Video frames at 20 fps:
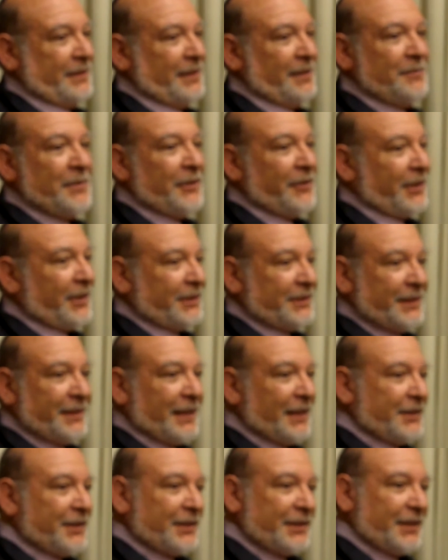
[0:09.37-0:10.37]
And miracles are
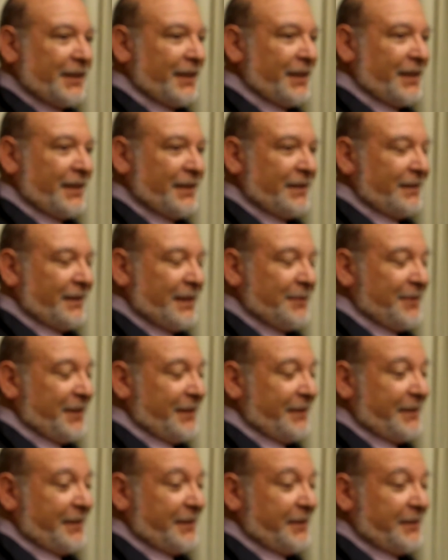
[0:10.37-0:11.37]
not just
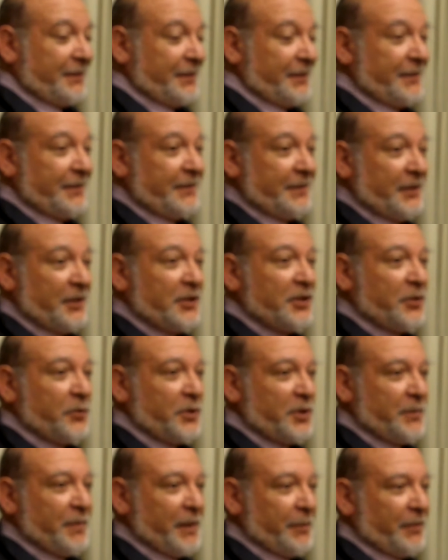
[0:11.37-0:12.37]
limited to the
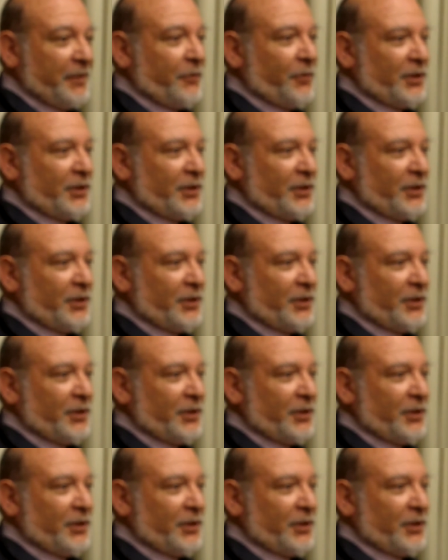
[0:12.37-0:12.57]
Jewish people.